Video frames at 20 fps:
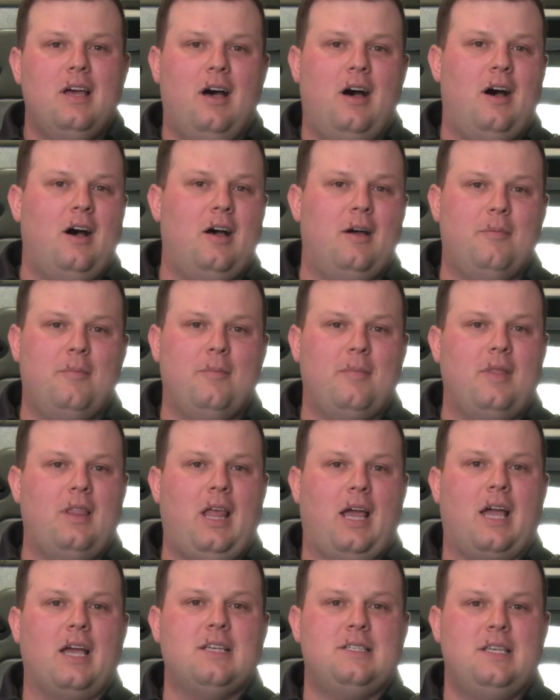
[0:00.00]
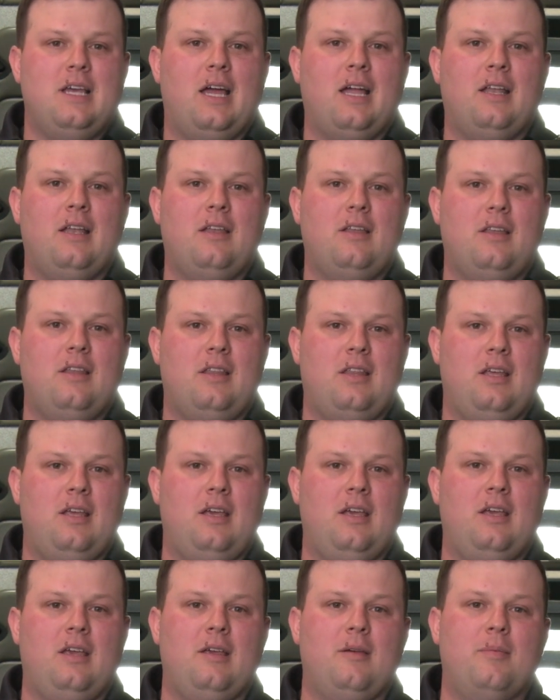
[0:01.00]
Um, like I said,
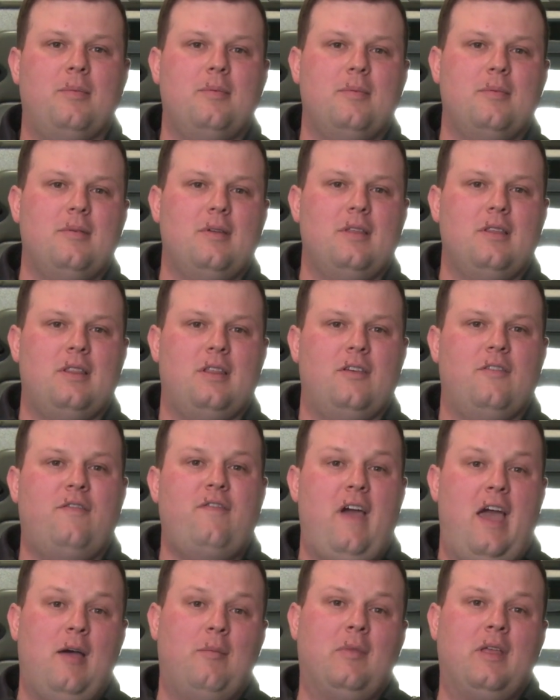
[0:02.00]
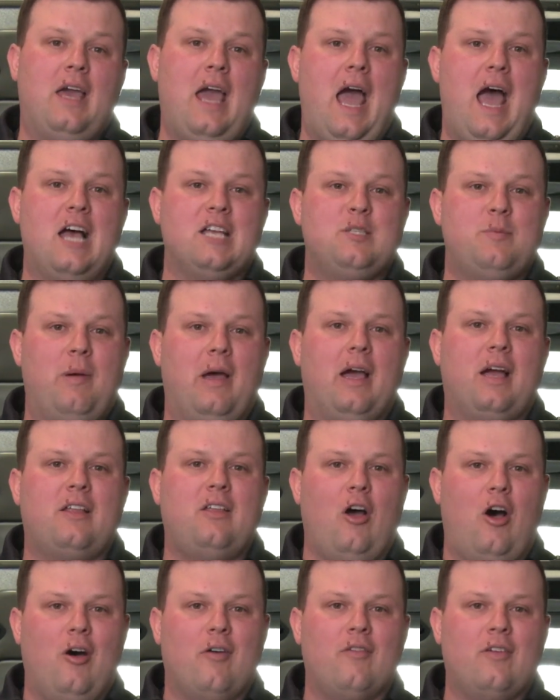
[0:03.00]
the, the family
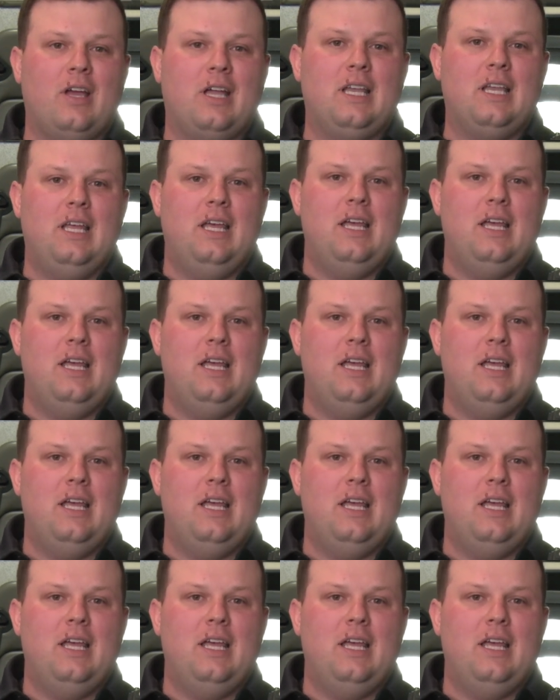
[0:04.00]
aspect of it